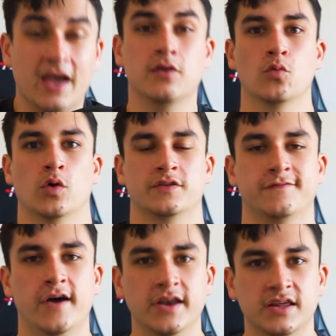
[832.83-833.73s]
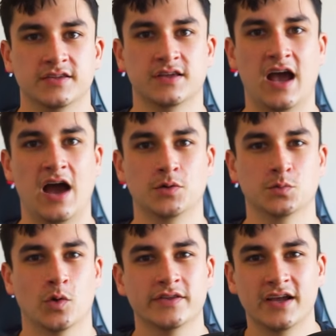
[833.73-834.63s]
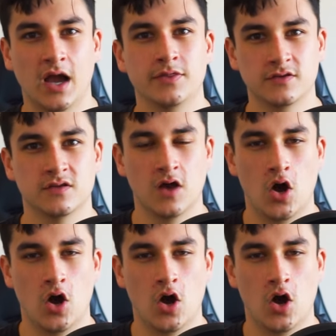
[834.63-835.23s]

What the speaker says: And what's funny is once I got these